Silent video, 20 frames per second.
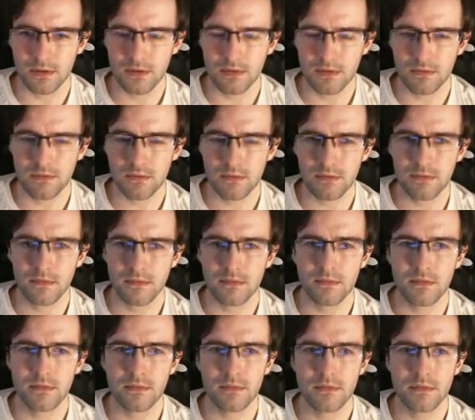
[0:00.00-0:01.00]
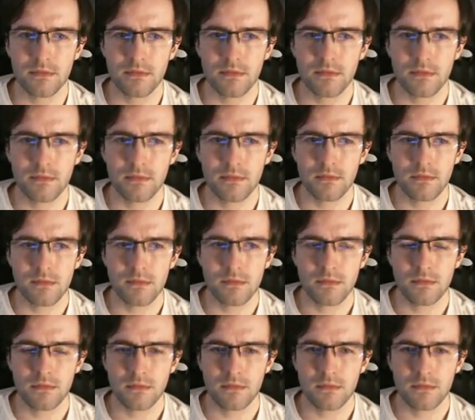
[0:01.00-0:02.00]

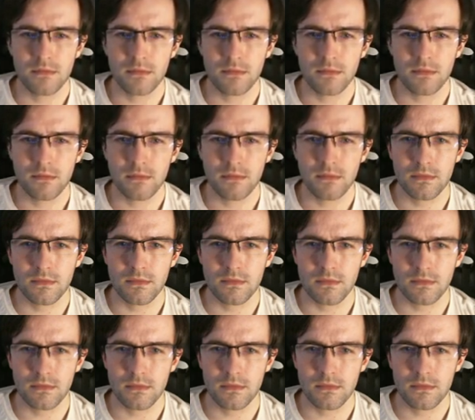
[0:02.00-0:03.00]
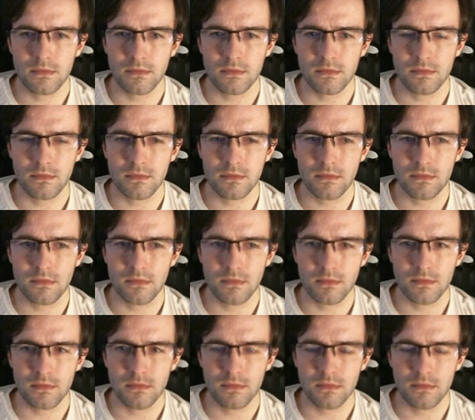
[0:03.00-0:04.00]

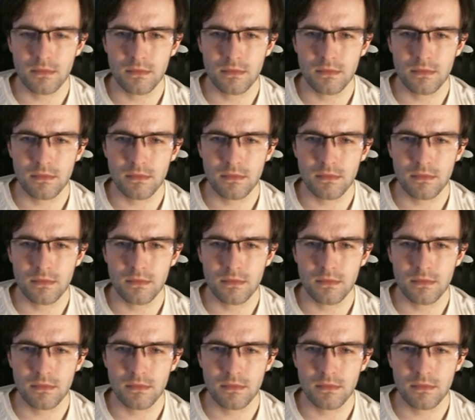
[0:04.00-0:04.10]
No one is speaking in this clip.